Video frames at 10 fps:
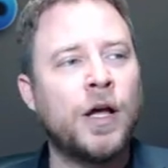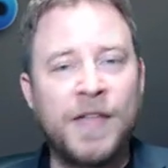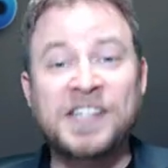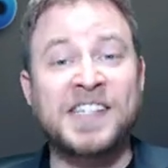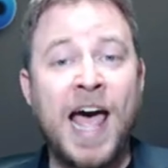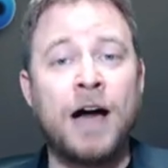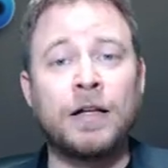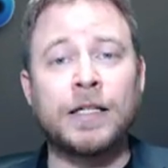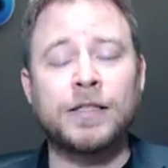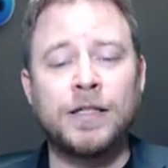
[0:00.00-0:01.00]
that's
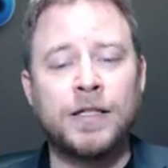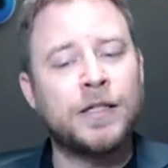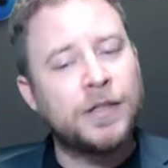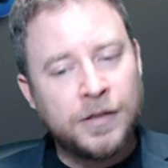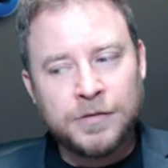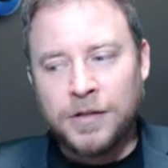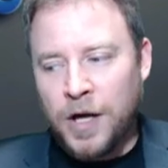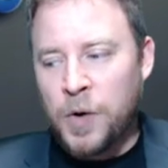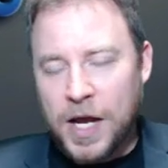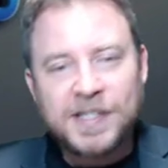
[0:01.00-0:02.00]
talent.
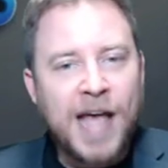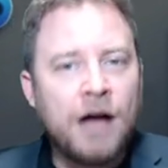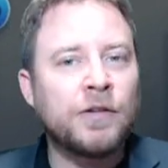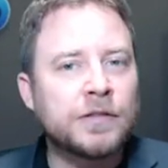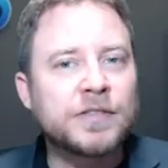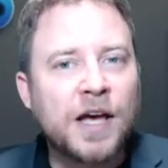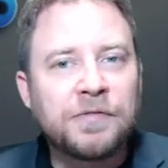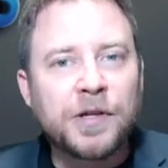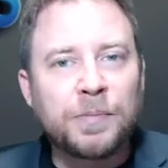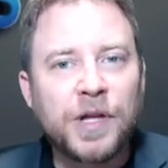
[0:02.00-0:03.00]
Okay, talent
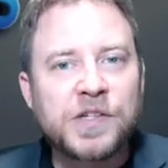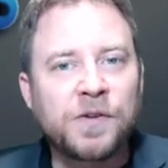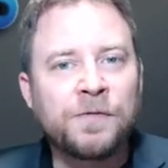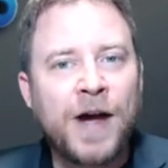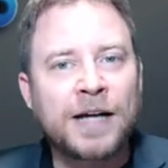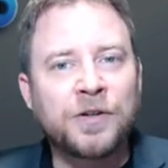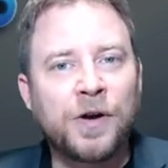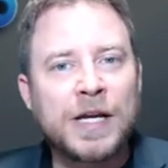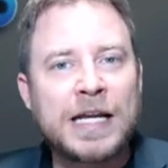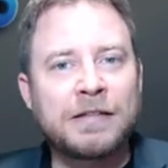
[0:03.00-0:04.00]
definitely plays a factor
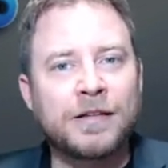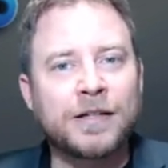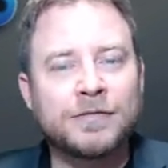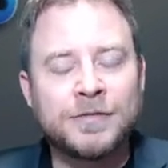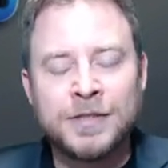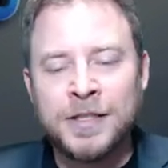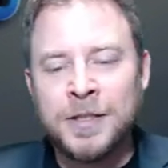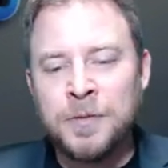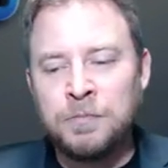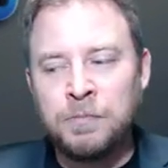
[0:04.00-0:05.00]
in anything,
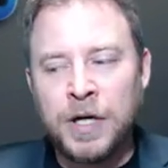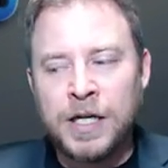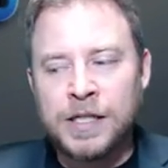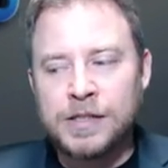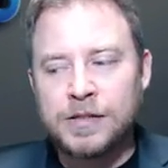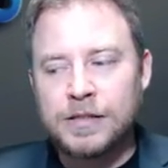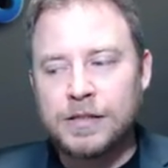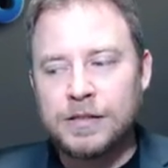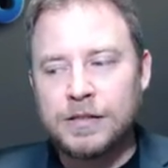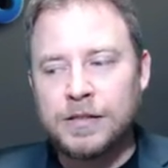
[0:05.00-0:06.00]
but
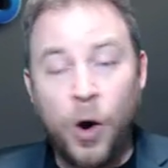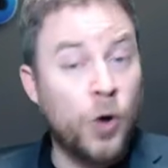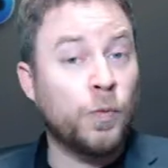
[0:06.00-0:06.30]
hard